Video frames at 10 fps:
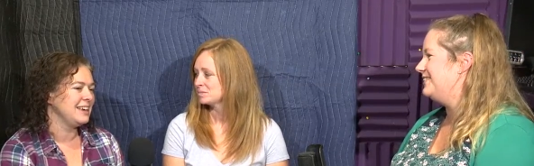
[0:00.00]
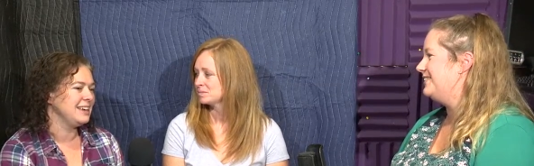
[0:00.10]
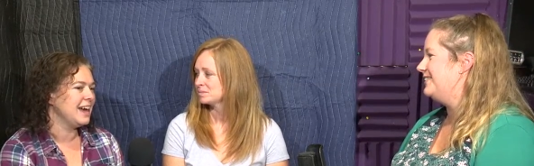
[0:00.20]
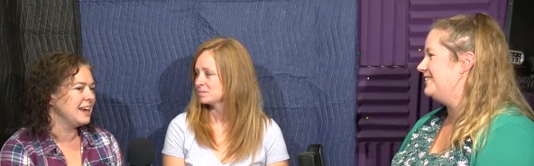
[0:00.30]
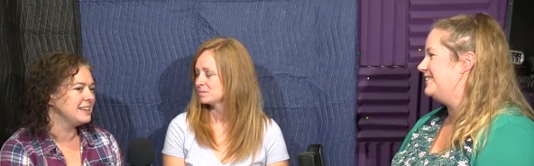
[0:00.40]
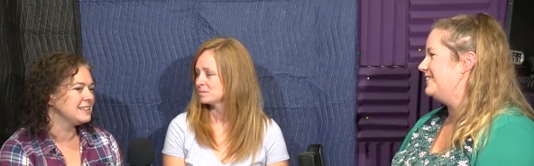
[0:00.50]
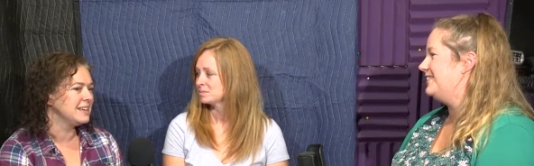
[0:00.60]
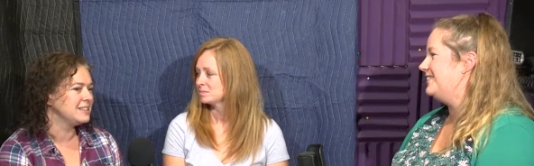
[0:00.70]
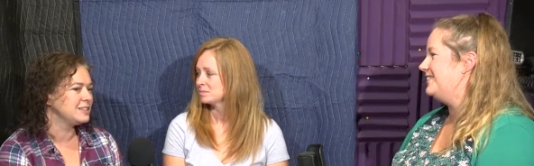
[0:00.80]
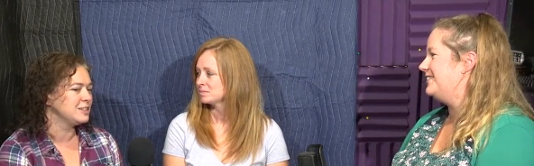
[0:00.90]
Speaker 1: yeah, it's
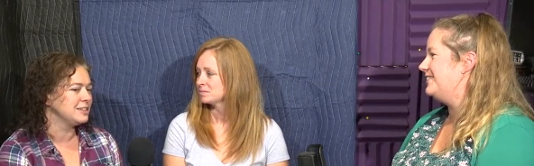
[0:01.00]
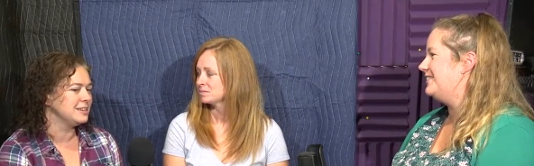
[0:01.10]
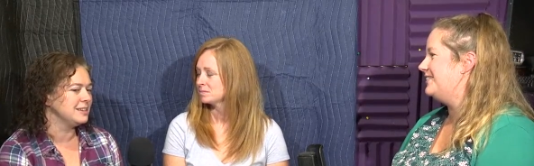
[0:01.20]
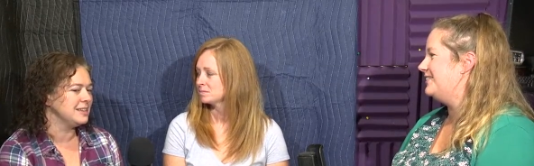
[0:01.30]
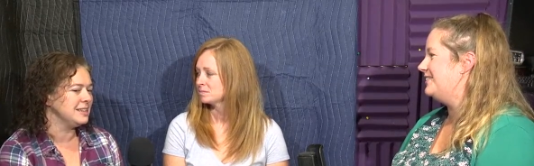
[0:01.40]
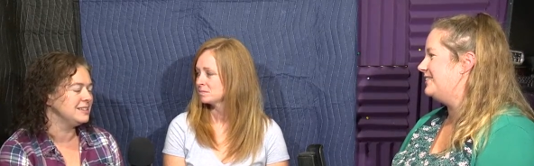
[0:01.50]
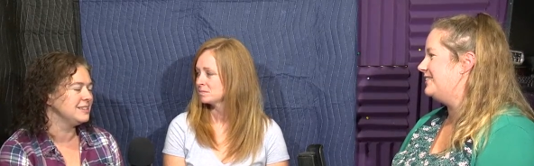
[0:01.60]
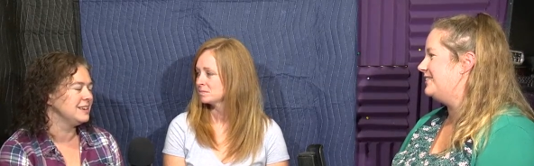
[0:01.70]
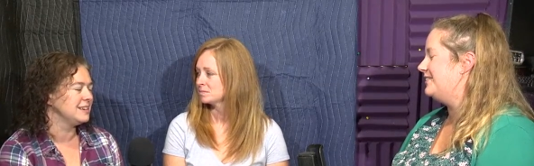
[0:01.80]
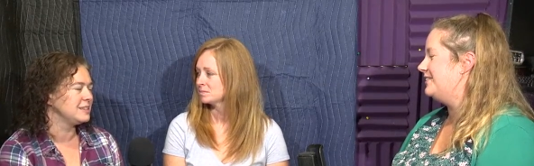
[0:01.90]
it's such a neat
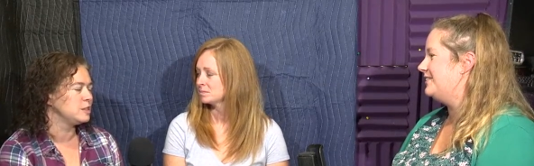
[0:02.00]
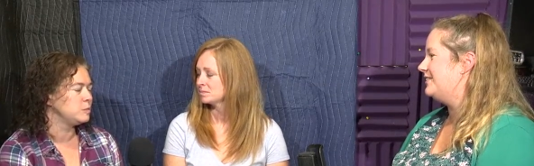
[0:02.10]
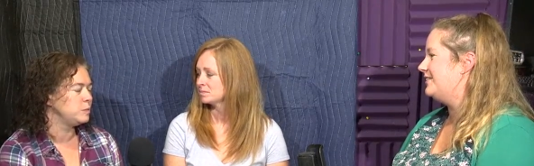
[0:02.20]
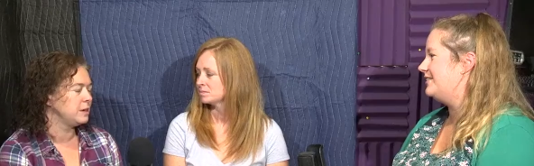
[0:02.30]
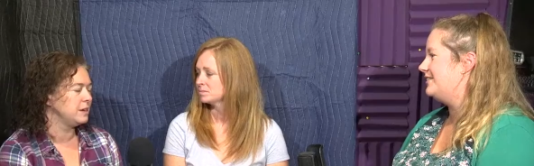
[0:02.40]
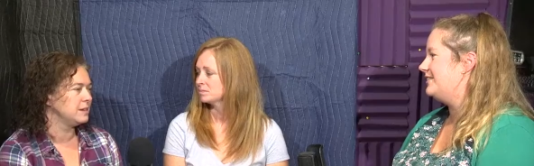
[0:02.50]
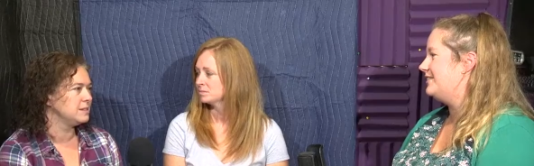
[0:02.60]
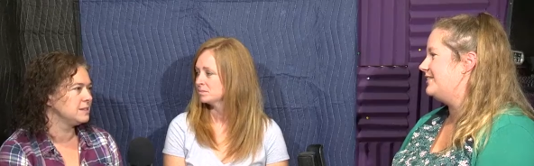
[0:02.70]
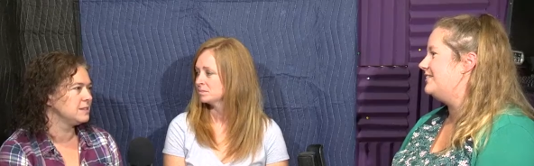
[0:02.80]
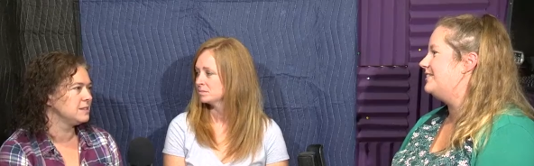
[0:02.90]

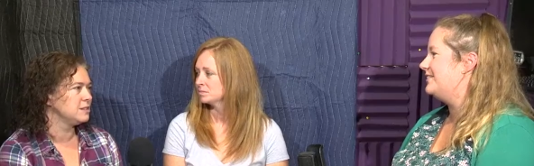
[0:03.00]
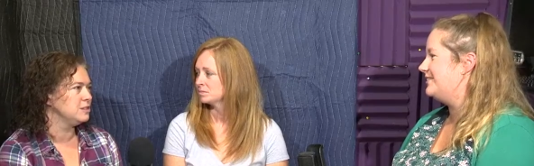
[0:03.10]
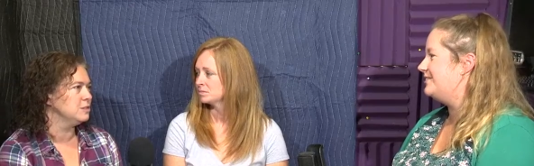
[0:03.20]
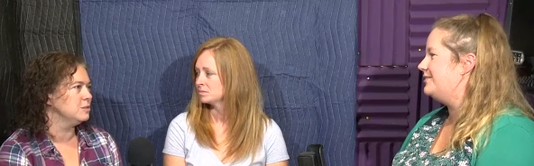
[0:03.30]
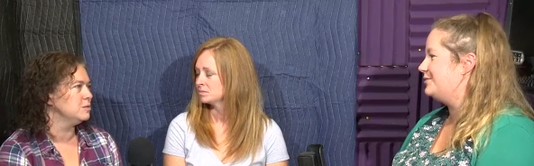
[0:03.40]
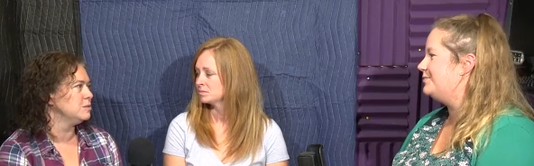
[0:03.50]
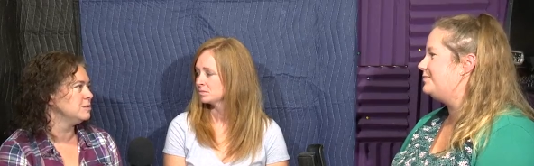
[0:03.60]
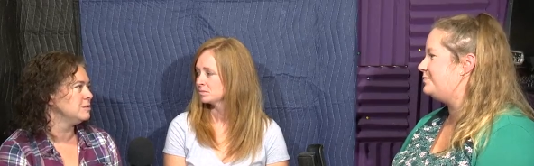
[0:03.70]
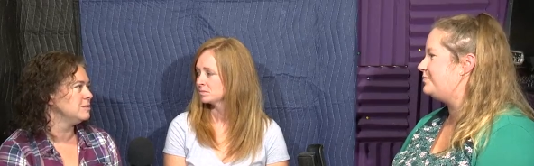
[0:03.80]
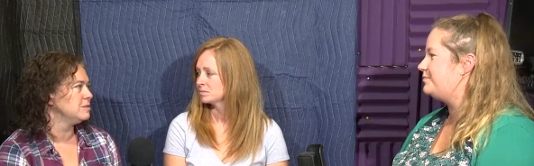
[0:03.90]
experience to
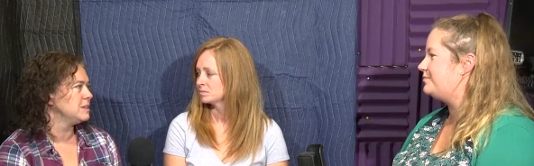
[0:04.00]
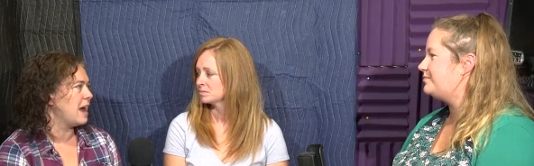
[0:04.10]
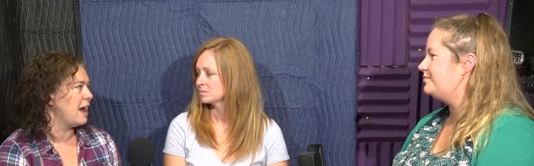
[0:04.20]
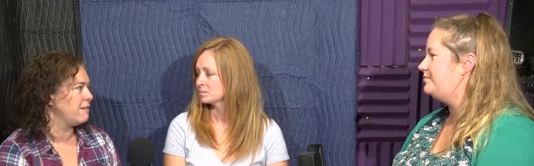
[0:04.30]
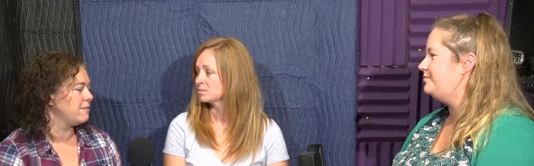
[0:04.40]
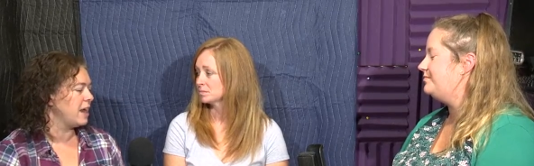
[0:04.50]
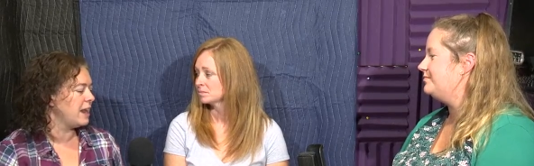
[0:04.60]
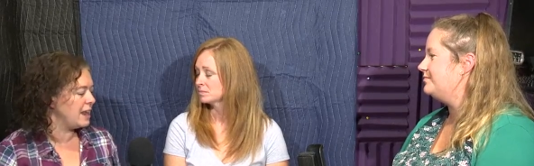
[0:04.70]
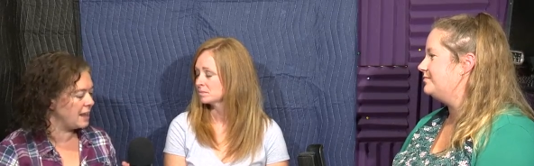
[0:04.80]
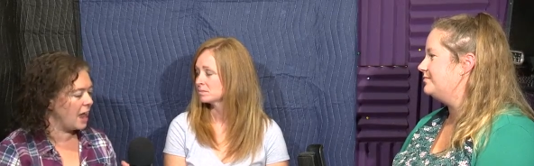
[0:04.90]
to have that,
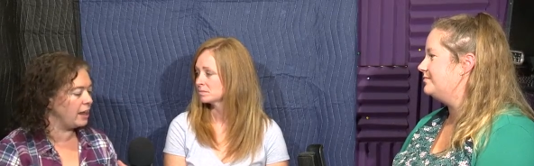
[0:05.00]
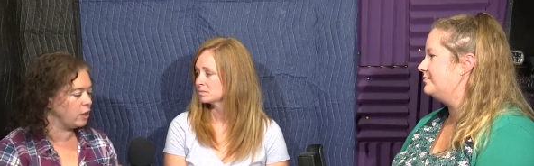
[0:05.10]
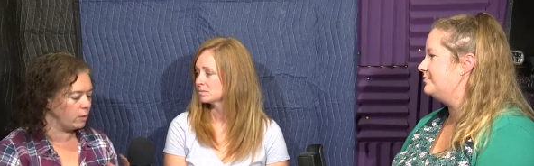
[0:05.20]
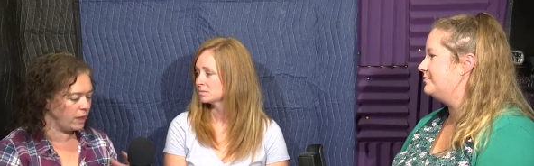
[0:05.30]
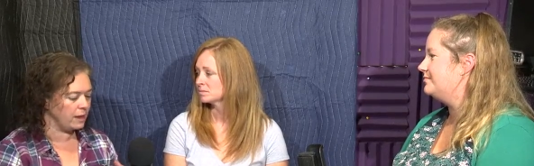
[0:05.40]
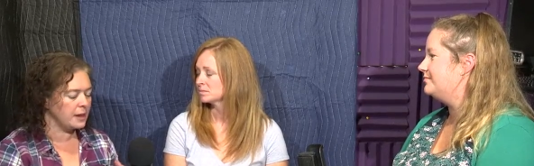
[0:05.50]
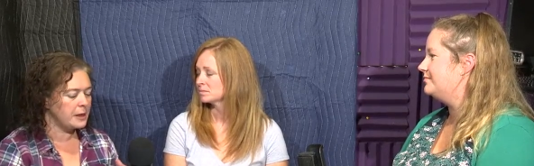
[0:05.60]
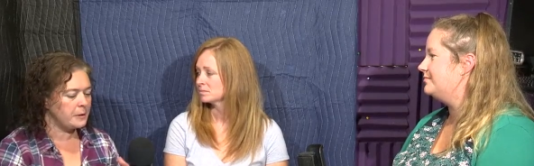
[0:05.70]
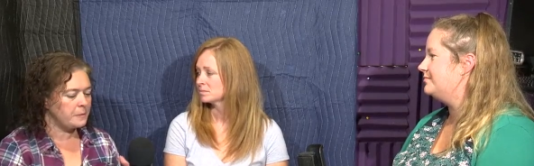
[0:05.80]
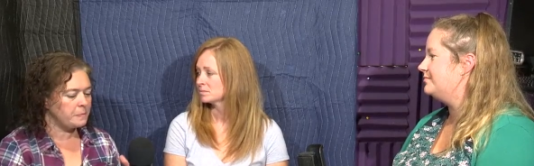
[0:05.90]
and I know that
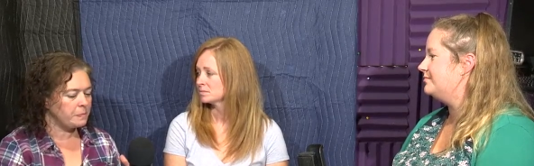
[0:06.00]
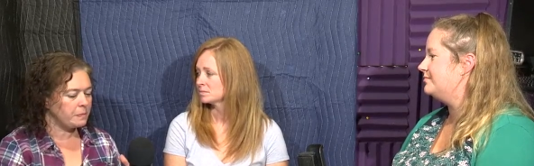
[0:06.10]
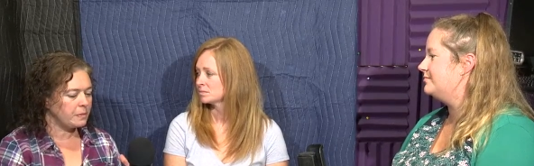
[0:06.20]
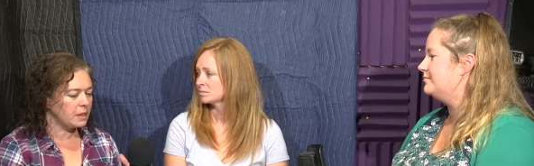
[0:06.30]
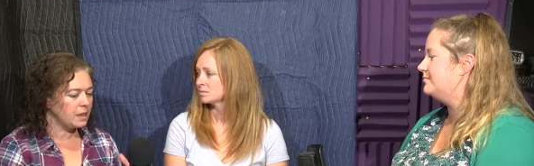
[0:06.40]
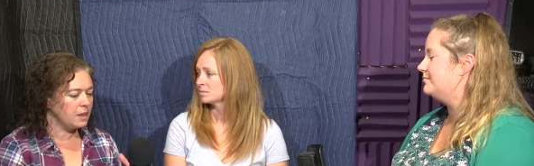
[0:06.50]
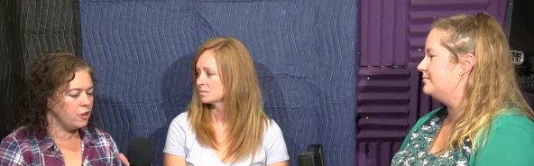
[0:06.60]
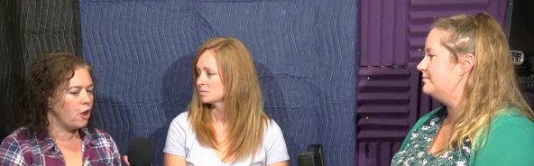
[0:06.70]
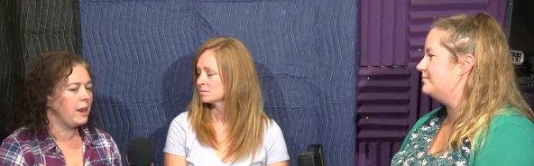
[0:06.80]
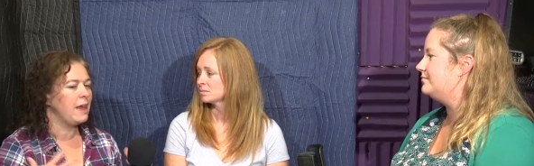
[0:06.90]
not